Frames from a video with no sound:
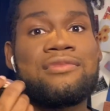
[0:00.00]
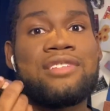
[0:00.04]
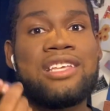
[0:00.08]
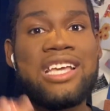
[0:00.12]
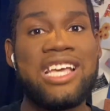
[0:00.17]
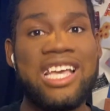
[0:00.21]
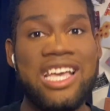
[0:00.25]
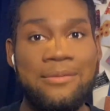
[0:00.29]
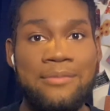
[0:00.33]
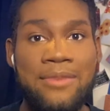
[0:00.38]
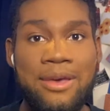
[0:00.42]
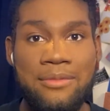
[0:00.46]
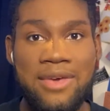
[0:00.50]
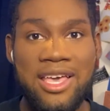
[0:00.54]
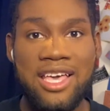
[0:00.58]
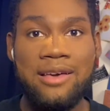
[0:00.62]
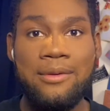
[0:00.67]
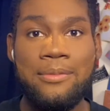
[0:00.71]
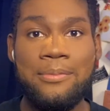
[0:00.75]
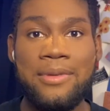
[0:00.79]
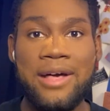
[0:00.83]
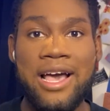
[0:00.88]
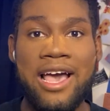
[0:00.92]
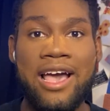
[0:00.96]
In my
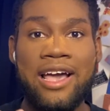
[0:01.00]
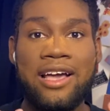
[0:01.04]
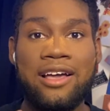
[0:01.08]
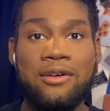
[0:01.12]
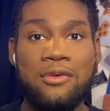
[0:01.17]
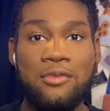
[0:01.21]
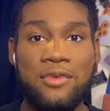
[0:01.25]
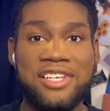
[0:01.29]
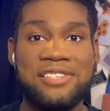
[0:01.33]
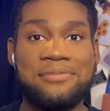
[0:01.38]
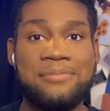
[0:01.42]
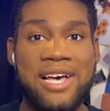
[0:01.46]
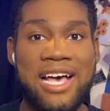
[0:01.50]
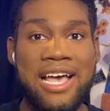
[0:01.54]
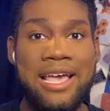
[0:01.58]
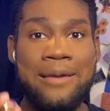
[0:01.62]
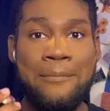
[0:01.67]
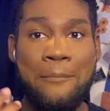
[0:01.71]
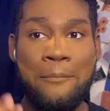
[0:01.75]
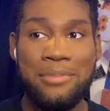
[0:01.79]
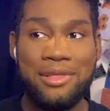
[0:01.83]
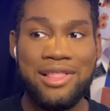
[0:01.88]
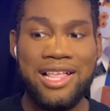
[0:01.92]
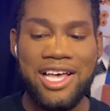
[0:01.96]
makeup bag was my
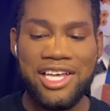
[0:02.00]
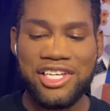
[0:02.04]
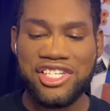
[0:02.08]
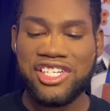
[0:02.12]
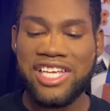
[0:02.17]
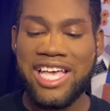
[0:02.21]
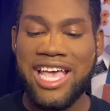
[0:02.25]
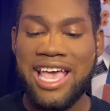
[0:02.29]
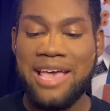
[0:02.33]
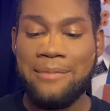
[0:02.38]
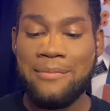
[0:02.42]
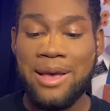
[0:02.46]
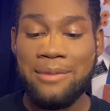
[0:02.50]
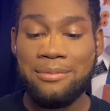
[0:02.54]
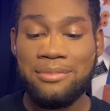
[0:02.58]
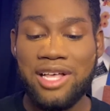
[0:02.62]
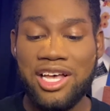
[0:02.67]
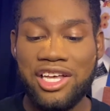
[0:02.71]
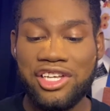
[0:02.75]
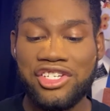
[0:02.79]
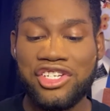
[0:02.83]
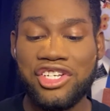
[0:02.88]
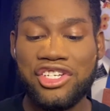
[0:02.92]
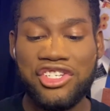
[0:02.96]
blush, and my
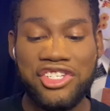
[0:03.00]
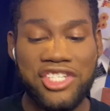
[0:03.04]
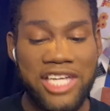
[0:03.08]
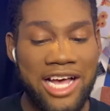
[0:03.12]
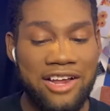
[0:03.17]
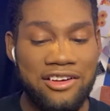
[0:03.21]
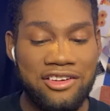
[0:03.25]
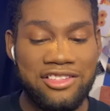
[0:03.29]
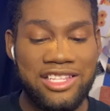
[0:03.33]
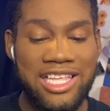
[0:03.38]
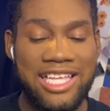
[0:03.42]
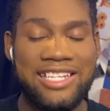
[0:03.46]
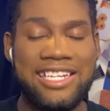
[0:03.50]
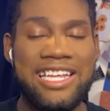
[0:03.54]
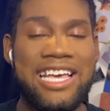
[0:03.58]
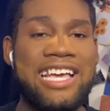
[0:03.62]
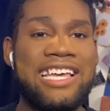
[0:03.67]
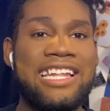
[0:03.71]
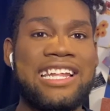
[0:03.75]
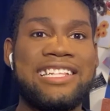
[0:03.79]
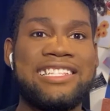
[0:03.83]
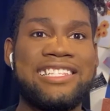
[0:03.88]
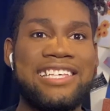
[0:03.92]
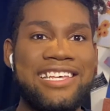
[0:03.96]
blush shattered that
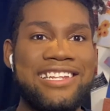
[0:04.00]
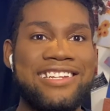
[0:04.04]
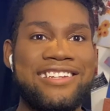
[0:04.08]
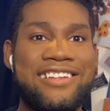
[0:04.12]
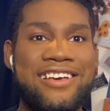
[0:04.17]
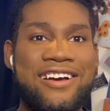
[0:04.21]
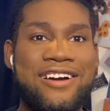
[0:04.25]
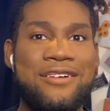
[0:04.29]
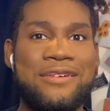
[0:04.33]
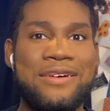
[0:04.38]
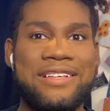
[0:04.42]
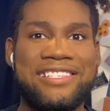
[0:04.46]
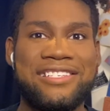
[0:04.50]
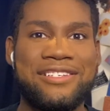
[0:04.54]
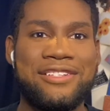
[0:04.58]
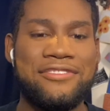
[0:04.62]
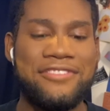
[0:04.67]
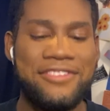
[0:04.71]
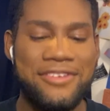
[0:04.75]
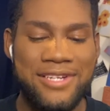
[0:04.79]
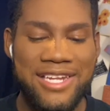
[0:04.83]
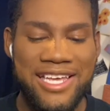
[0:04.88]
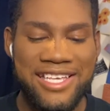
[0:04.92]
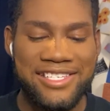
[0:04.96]
day, and I didn't know until
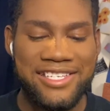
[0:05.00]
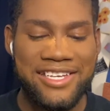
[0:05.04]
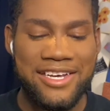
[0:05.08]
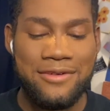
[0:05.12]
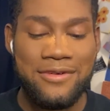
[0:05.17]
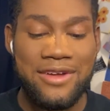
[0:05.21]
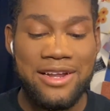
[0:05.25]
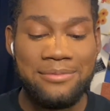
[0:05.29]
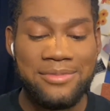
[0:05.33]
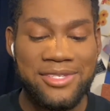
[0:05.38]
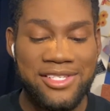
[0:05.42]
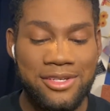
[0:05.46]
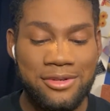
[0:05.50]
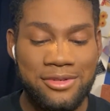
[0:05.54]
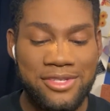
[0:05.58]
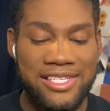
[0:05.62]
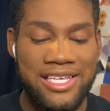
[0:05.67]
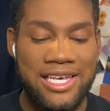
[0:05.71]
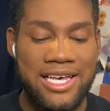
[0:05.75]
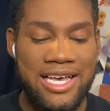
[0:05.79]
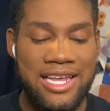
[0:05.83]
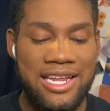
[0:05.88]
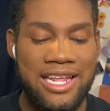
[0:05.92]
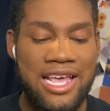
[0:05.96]
a few days ago, and I'm so
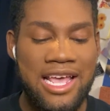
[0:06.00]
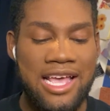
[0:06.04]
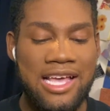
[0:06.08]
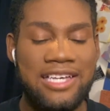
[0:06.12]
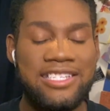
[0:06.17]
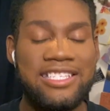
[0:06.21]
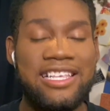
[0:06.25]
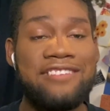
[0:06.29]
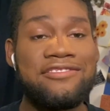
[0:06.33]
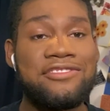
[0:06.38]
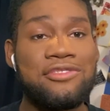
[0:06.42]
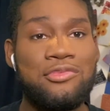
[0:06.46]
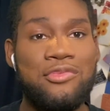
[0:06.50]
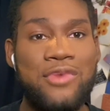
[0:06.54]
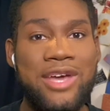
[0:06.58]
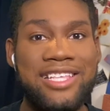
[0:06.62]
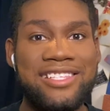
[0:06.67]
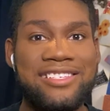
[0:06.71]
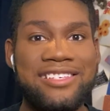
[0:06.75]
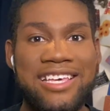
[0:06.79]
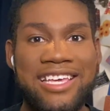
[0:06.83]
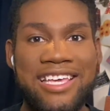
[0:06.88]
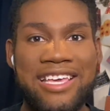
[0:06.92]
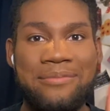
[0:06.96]
sad because I have to
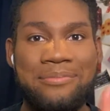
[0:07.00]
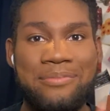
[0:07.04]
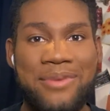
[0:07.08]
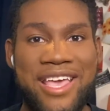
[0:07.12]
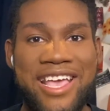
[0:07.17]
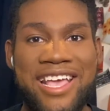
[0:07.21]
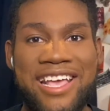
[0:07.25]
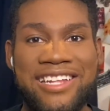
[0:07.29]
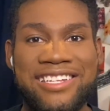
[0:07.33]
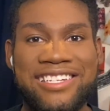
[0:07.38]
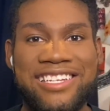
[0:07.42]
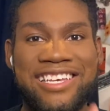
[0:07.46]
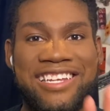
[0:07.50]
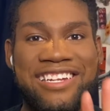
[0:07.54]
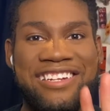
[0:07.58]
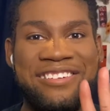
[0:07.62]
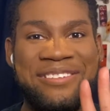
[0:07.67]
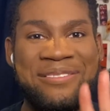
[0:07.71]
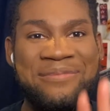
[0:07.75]
wait till I get paid to get a new